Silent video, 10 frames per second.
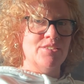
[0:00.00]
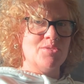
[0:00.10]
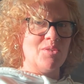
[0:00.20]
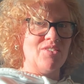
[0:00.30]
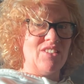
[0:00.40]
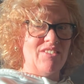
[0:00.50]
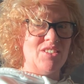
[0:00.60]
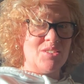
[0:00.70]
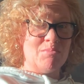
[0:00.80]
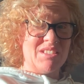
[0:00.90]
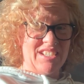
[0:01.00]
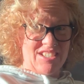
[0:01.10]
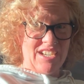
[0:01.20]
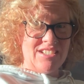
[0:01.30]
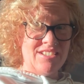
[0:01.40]
sort of give you some
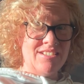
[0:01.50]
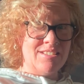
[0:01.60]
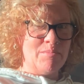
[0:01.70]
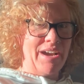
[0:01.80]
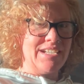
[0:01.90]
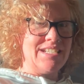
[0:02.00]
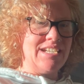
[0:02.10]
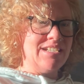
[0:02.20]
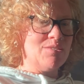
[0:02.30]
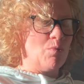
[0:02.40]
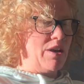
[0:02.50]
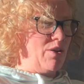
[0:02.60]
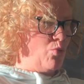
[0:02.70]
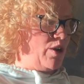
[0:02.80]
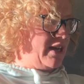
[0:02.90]
suggestions, some ideas,
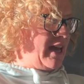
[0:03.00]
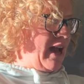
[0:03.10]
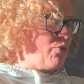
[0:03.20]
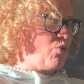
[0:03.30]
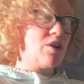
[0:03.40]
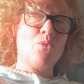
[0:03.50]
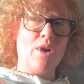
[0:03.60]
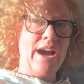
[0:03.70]
what can work, what